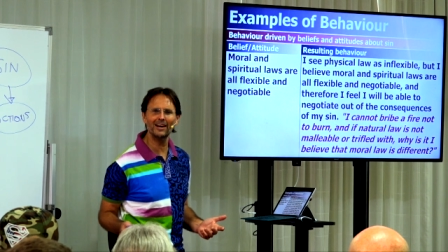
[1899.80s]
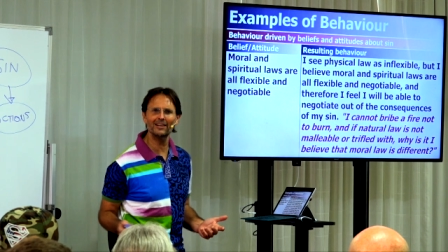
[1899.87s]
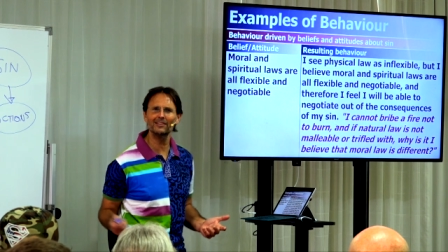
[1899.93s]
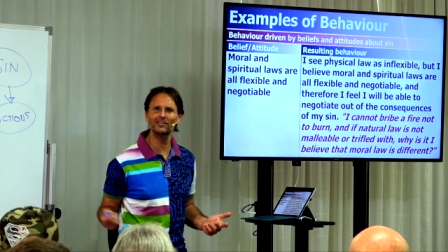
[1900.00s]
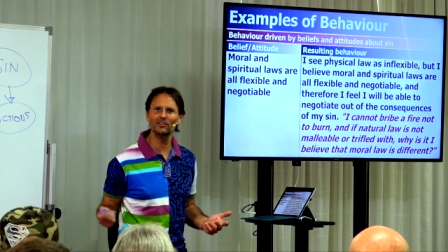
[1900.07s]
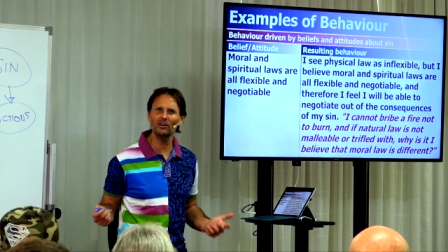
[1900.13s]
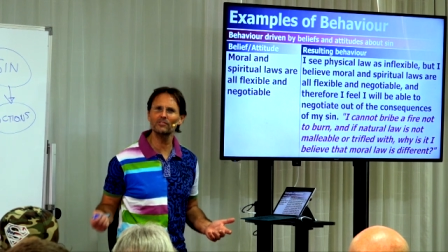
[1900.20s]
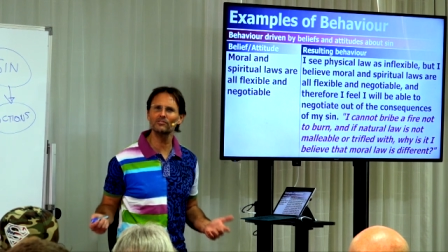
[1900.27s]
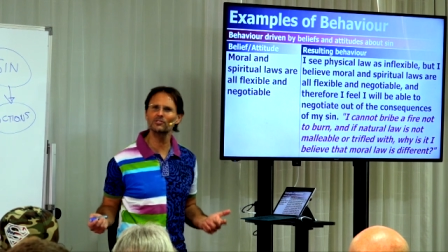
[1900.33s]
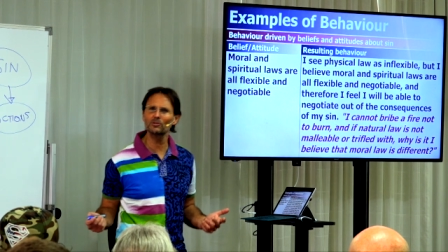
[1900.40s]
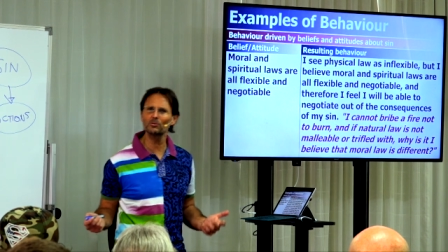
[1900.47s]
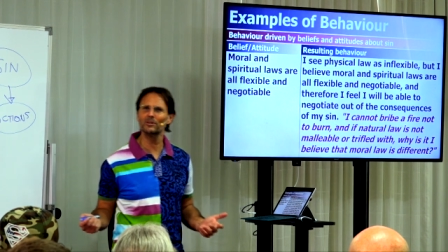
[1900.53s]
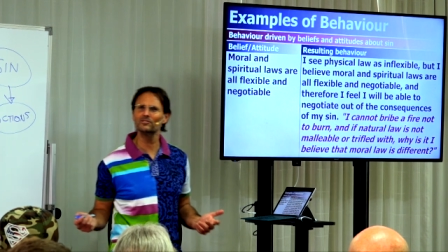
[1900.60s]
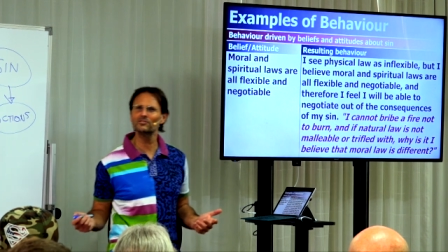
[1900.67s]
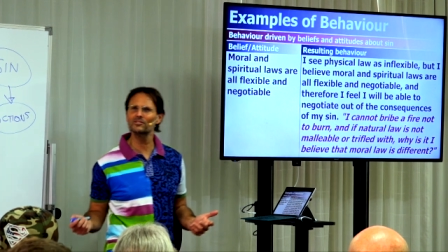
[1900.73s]
out of the
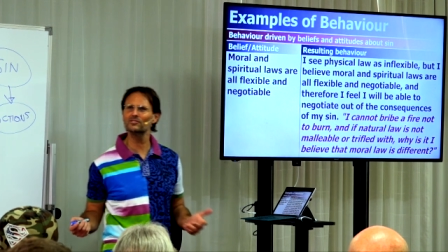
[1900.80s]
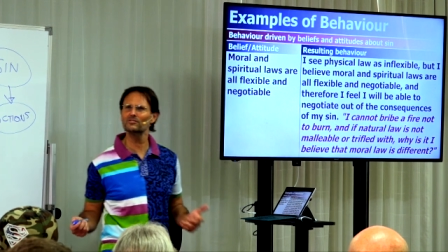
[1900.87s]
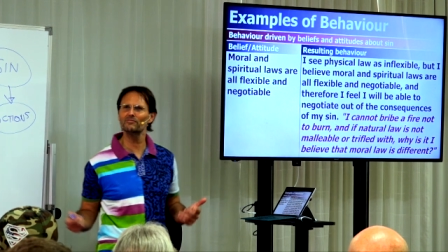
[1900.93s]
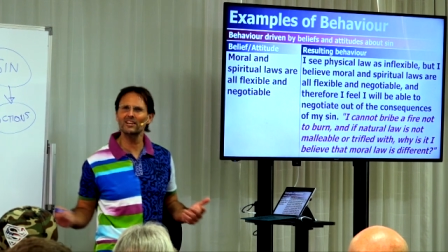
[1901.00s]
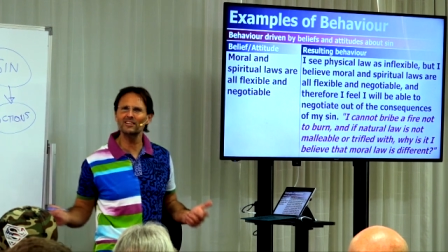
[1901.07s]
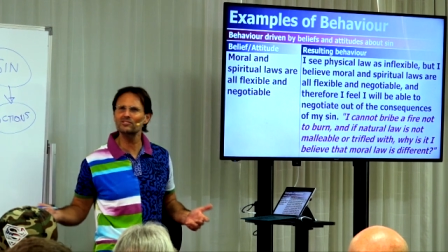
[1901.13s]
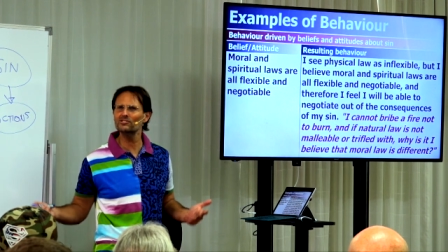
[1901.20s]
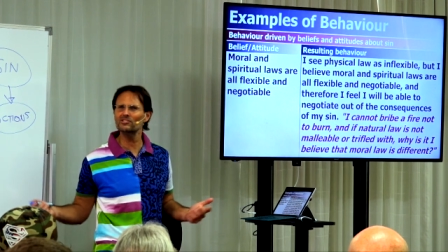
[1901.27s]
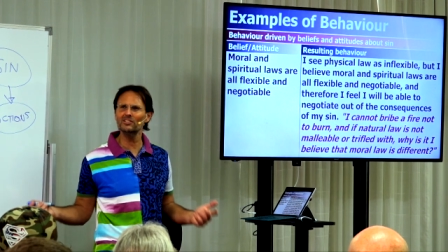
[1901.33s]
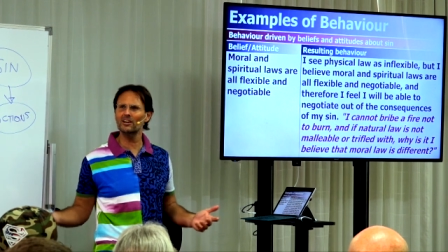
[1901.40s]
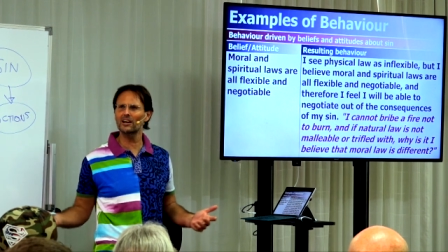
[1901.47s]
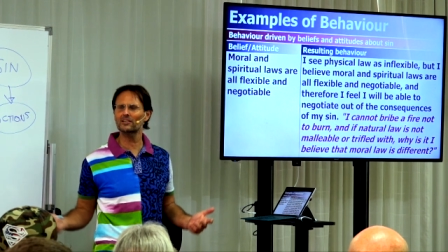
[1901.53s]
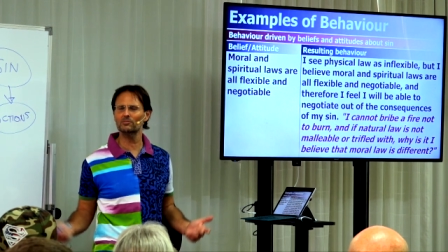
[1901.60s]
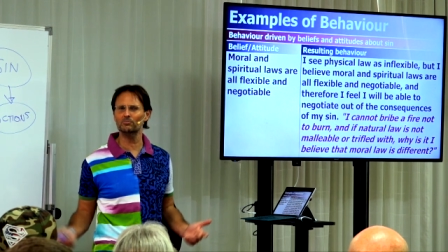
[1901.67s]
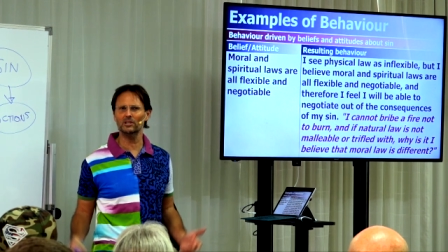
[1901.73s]
consequences of any sin
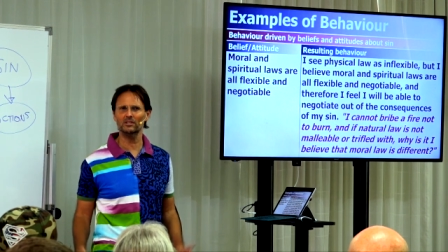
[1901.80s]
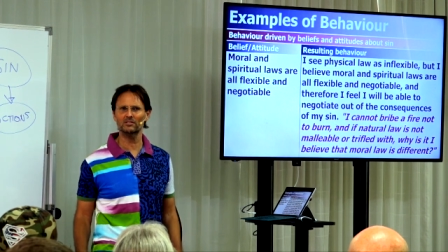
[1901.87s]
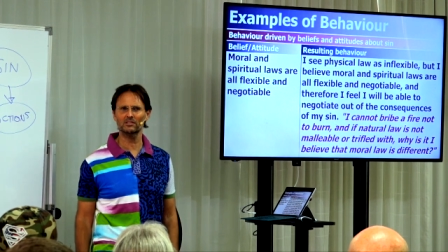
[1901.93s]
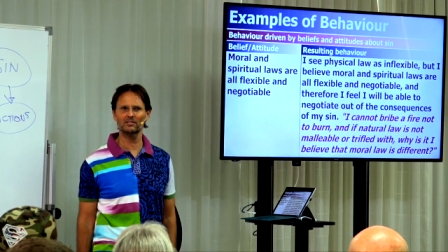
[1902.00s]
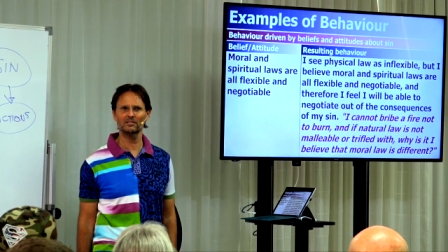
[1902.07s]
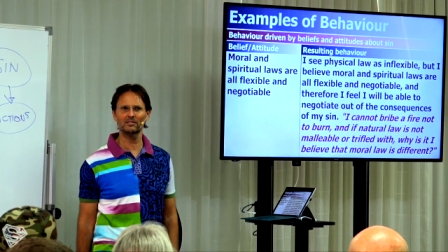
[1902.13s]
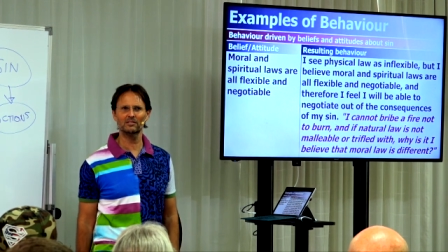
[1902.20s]
I commit.